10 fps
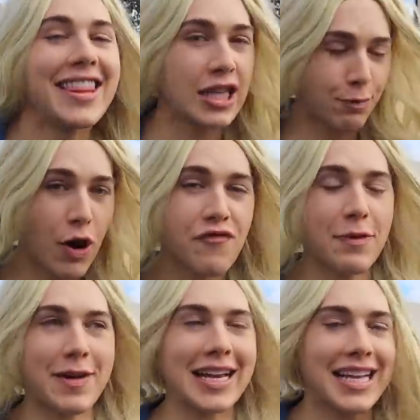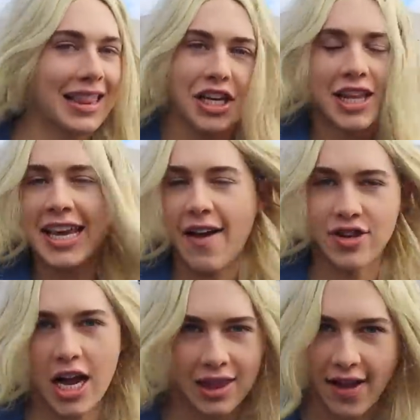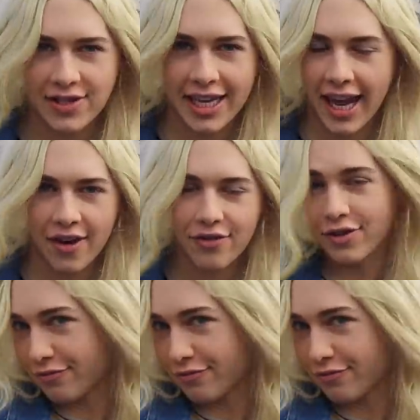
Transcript: and that's perfect because I literally have none left to give.